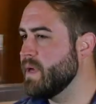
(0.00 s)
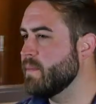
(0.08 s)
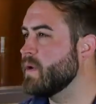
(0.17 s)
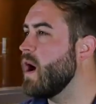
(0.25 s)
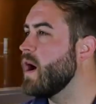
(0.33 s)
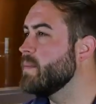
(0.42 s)
being able
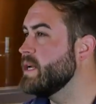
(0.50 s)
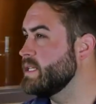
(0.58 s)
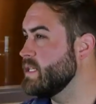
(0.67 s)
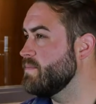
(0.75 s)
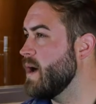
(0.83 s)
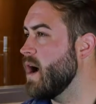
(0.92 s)
to automate
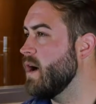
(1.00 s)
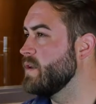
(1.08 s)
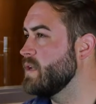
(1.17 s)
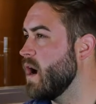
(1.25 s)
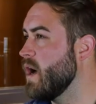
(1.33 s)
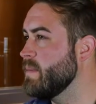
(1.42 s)
decal and
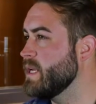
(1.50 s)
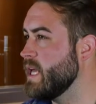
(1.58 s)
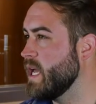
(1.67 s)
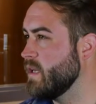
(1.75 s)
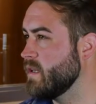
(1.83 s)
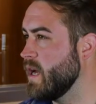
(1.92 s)
automate
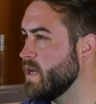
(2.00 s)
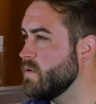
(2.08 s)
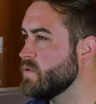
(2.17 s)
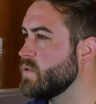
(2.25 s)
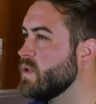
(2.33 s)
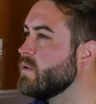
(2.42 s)
canning line, it
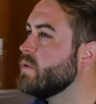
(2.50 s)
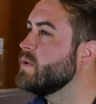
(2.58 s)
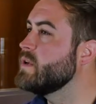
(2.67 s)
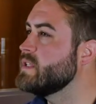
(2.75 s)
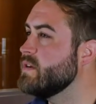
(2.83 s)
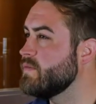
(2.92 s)
was really what we
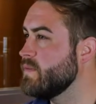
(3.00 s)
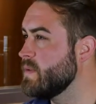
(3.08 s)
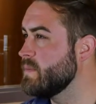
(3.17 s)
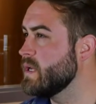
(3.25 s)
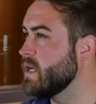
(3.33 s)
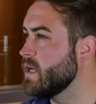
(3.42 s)
looked at from the
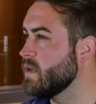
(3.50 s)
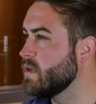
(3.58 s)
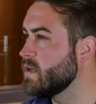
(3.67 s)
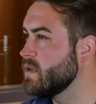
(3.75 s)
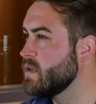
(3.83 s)
beginning.